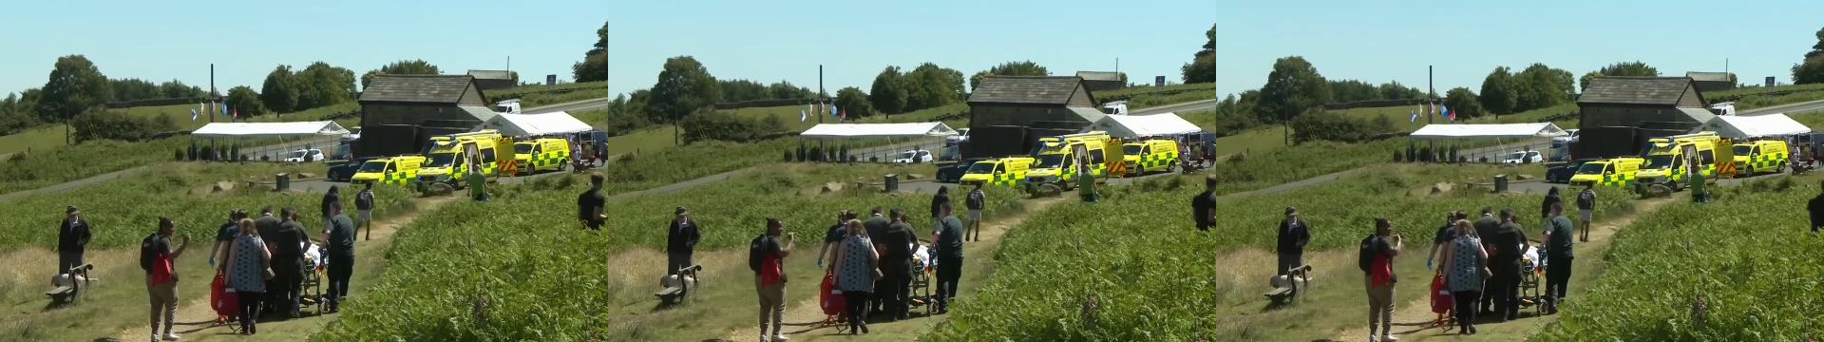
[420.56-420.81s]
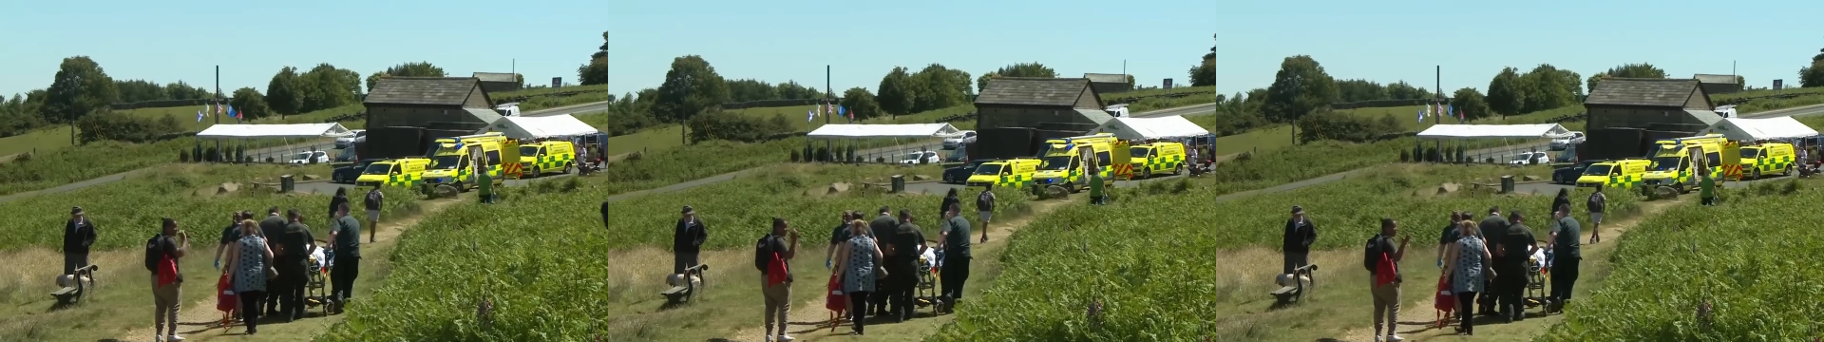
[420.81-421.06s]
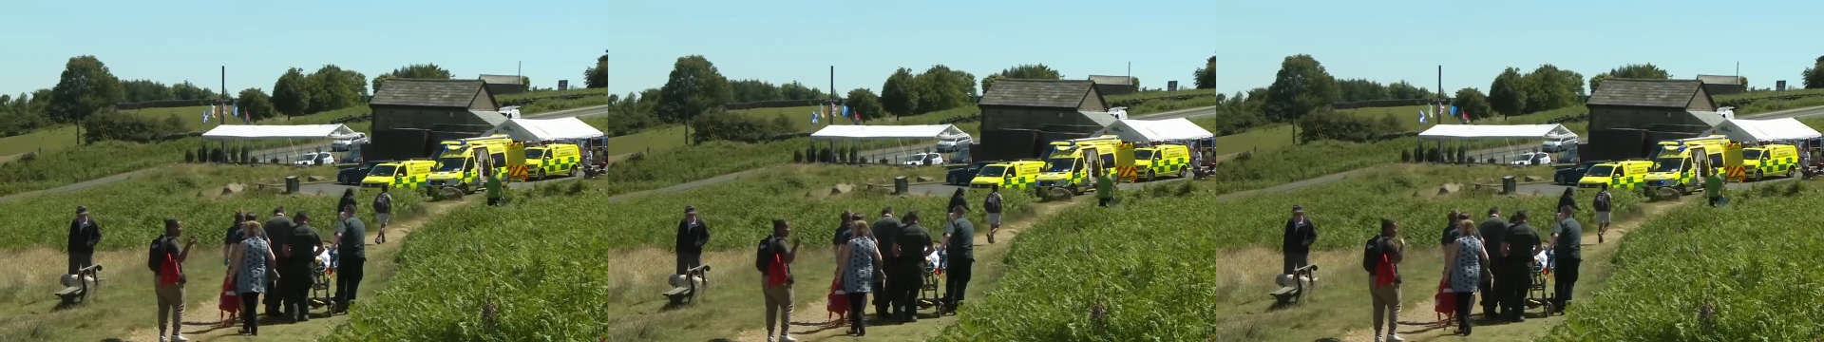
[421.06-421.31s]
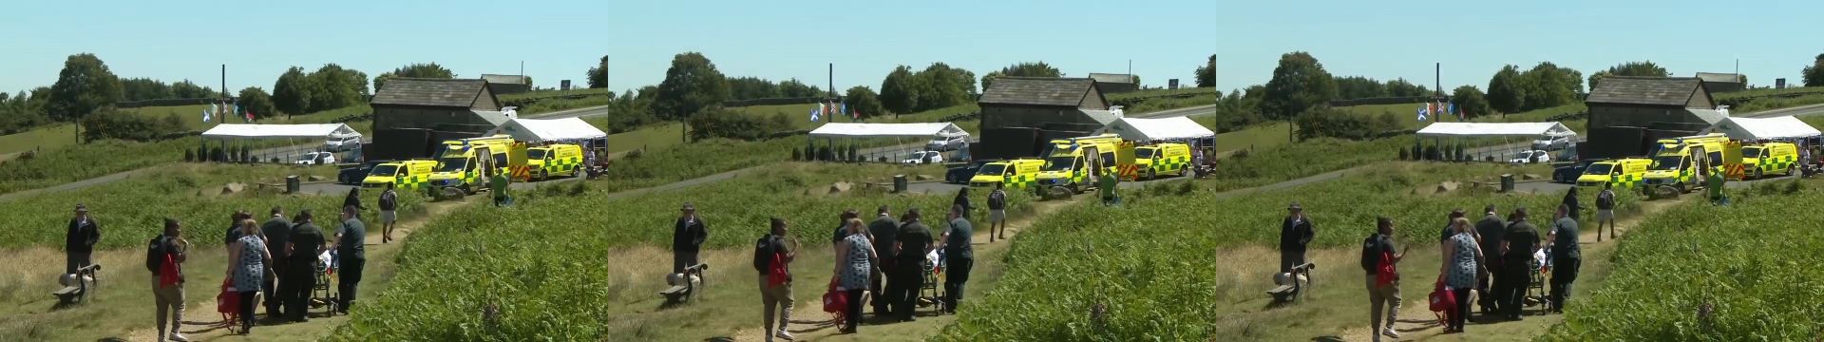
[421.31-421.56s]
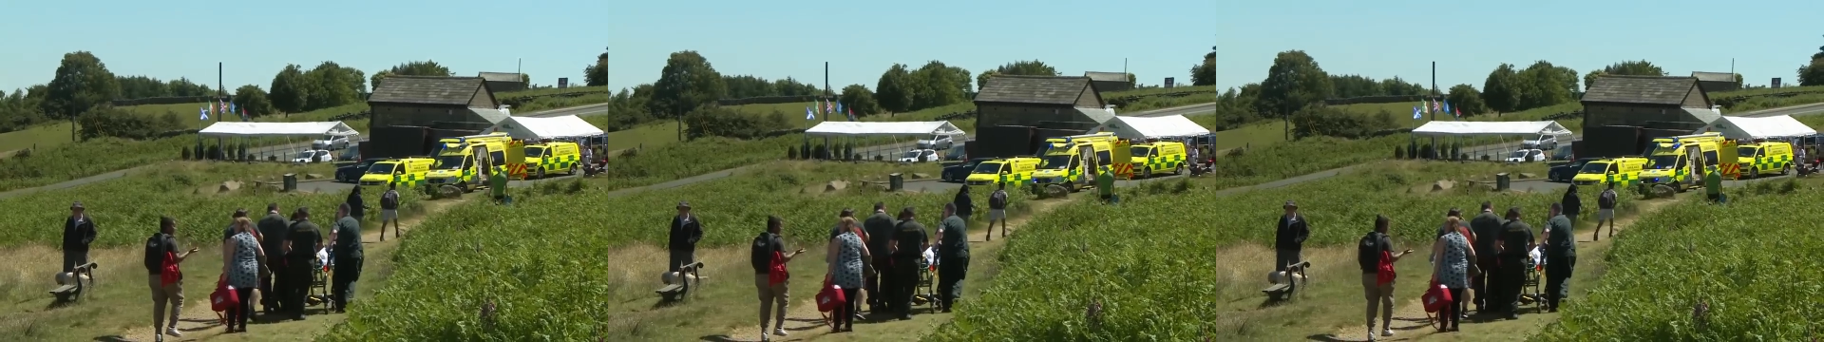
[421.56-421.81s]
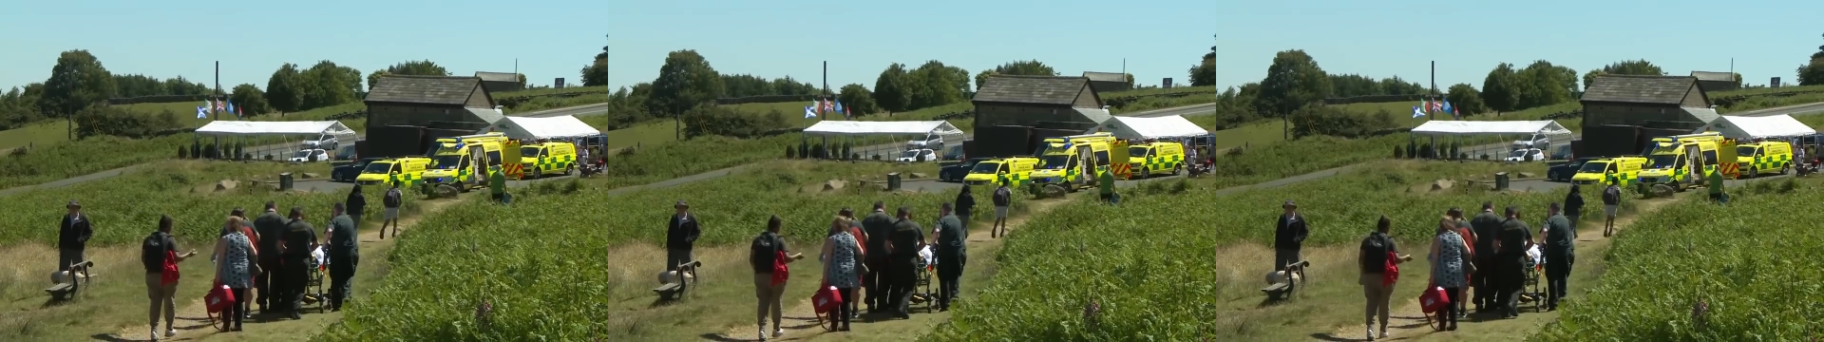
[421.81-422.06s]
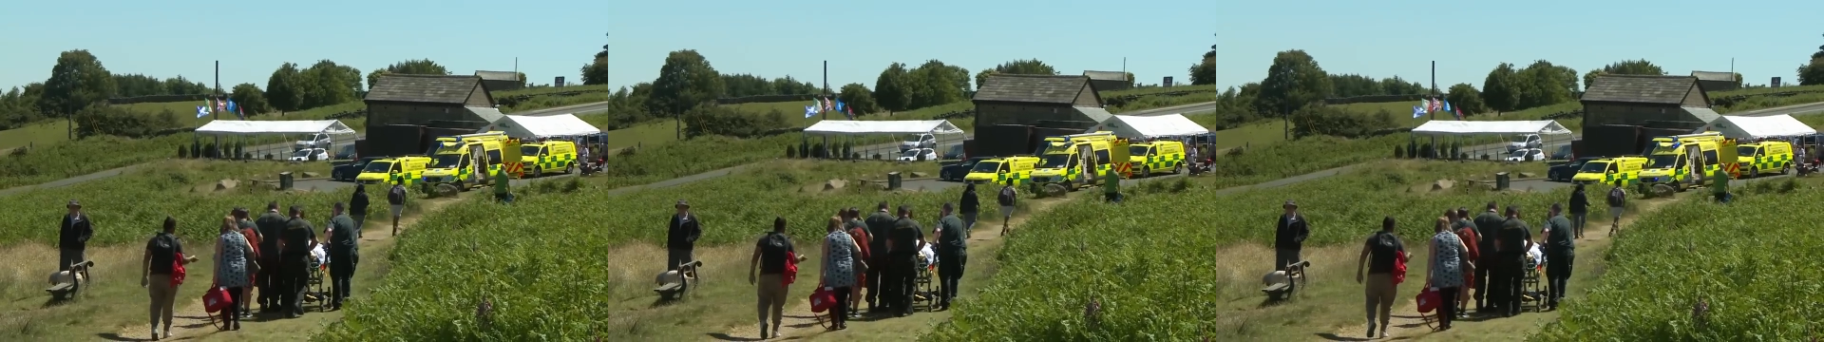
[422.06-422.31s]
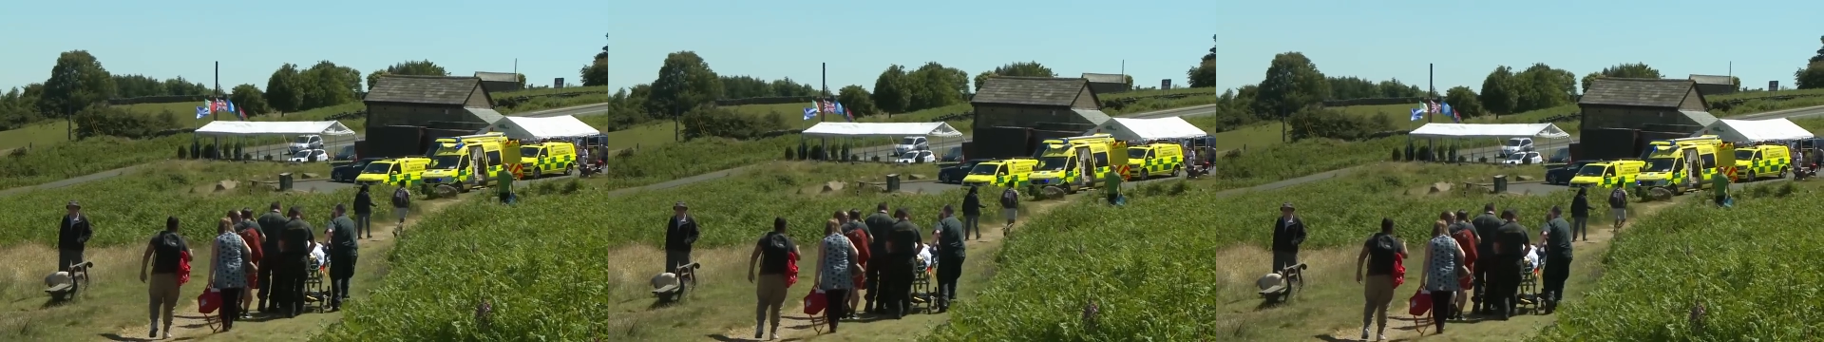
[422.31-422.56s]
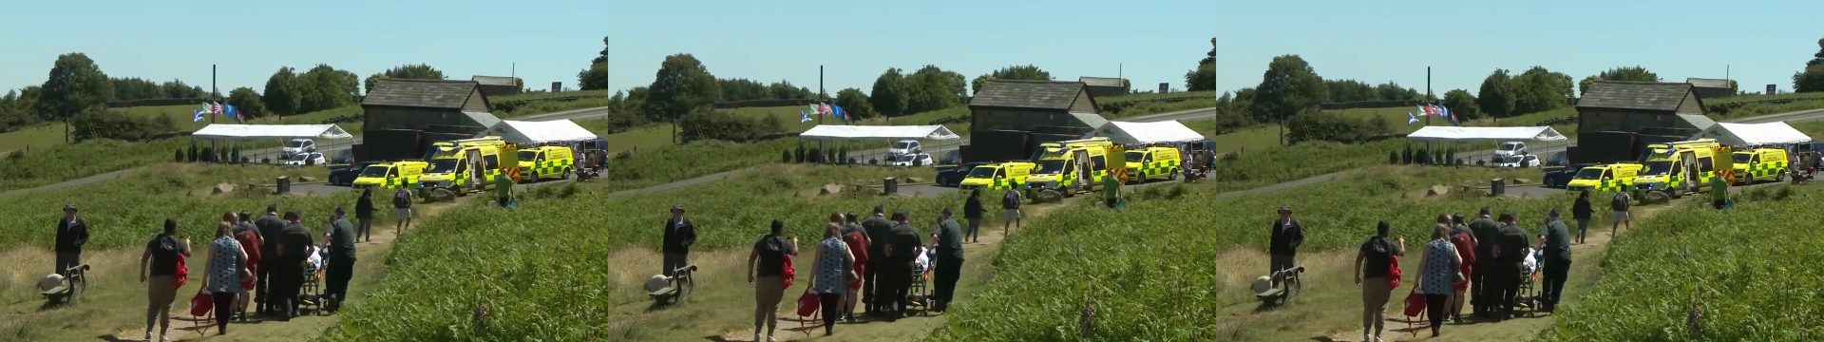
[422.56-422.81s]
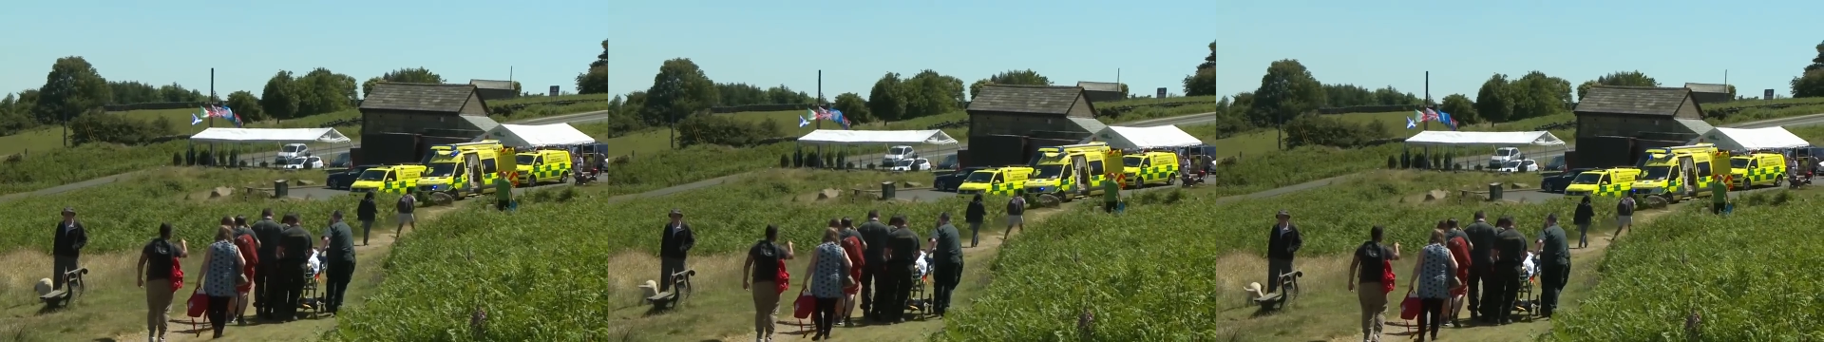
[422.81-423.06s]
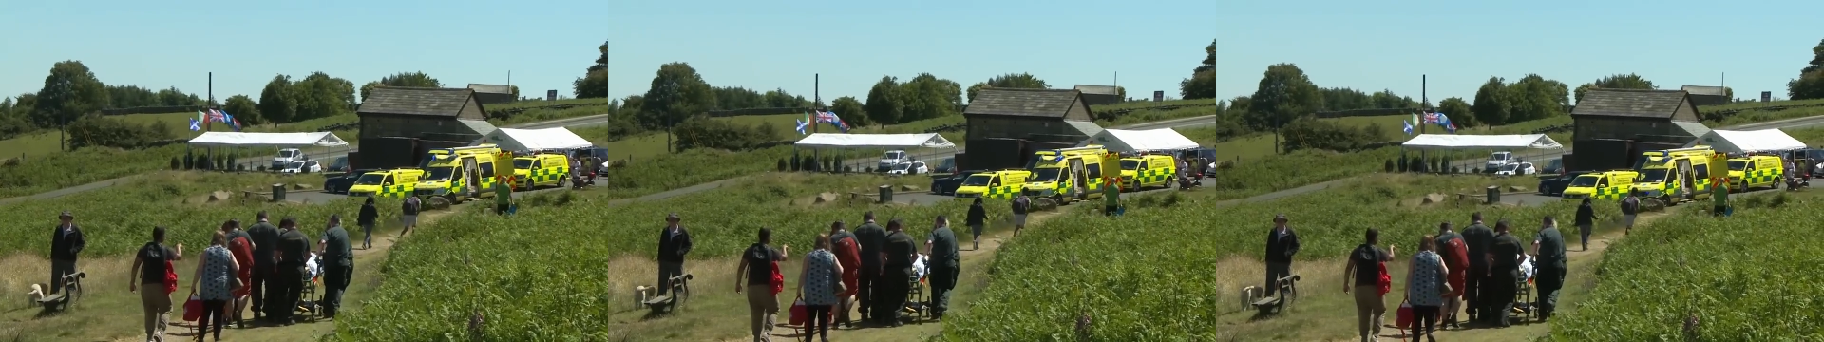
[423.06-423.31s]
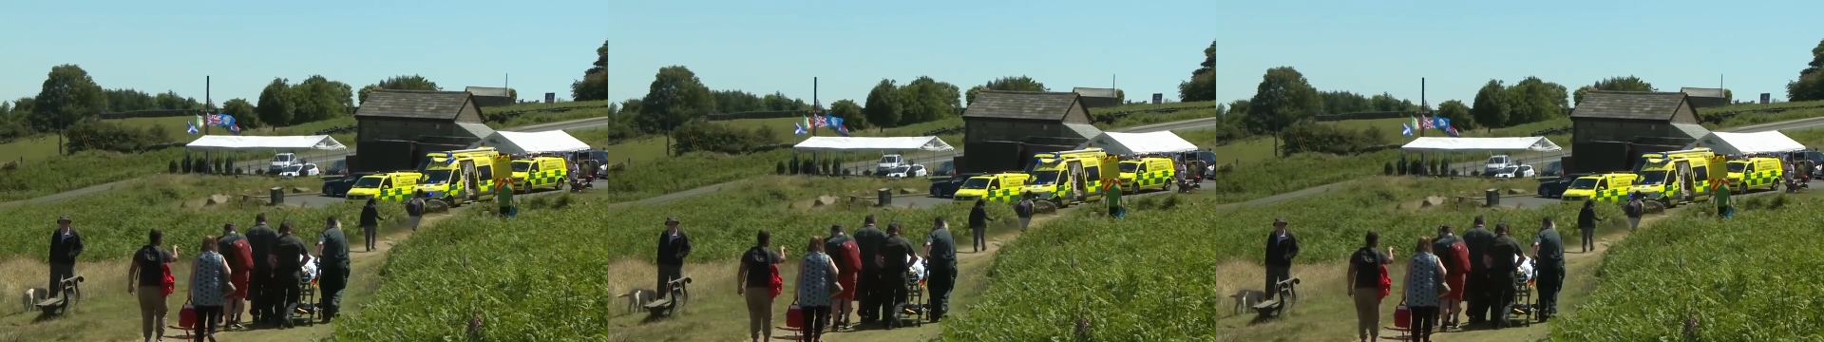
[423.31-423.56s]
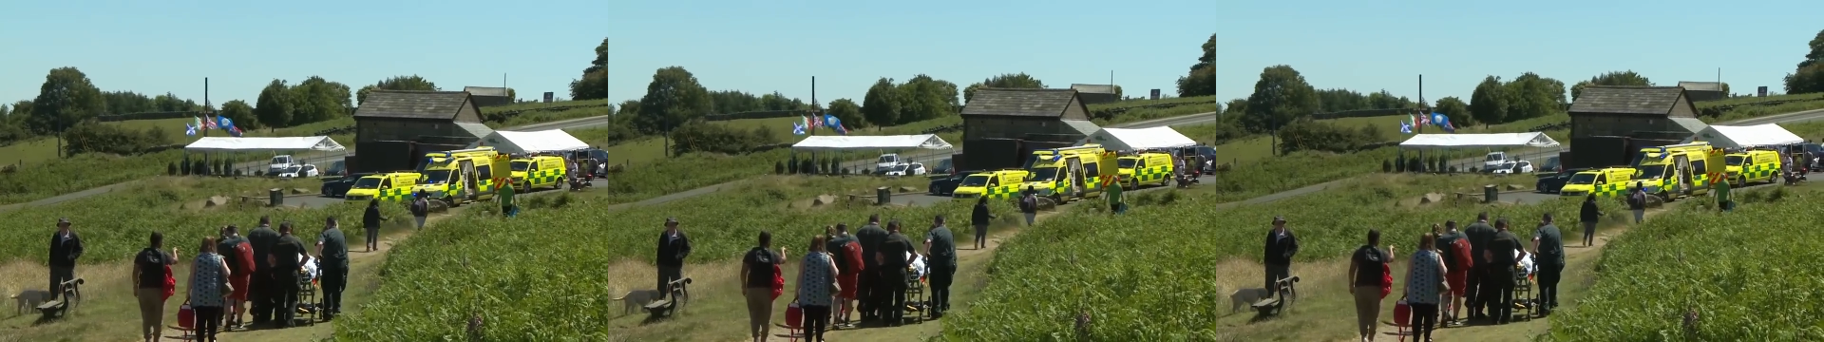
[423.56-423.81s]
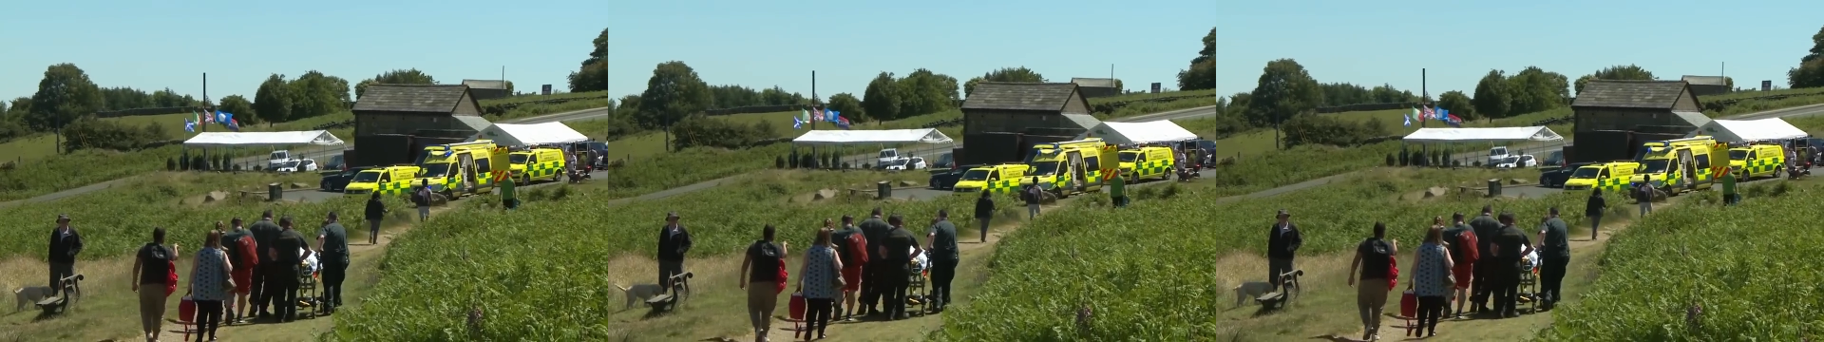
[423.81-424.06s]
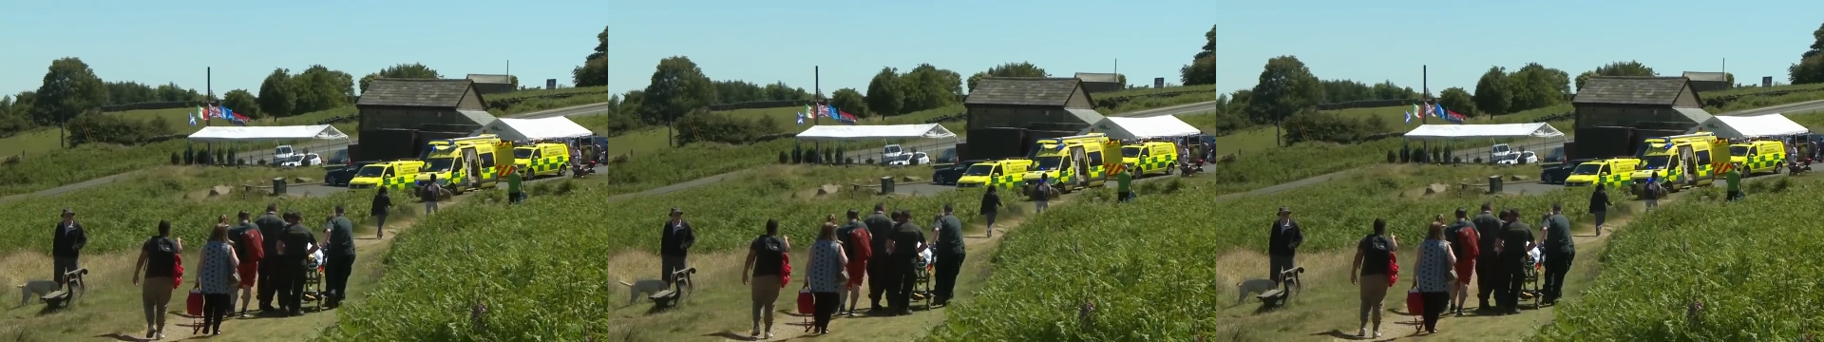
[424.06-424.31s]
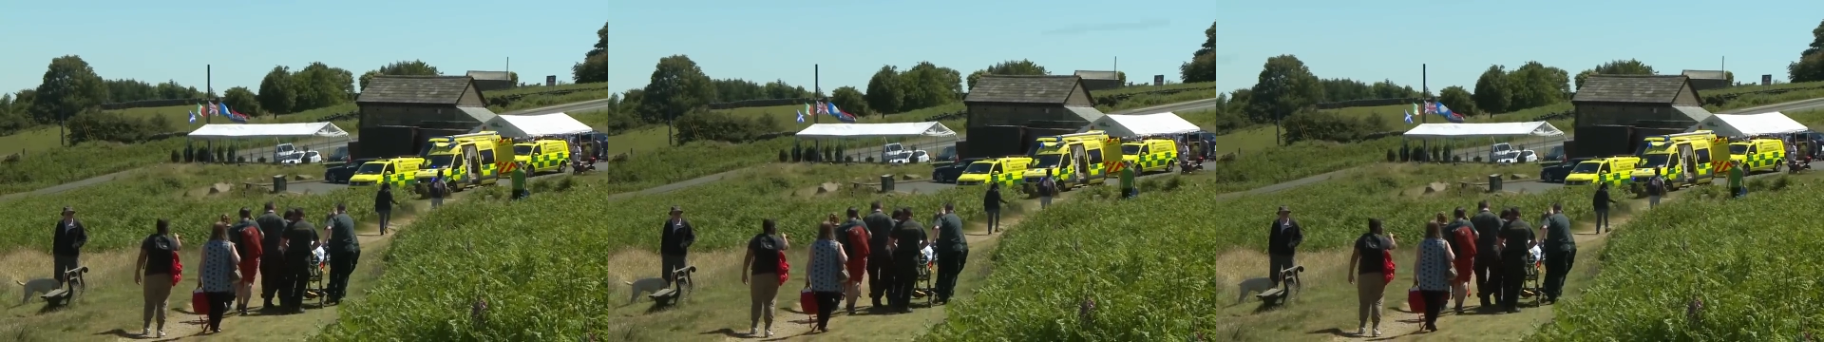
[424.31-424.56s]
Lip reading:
(no speaker visible)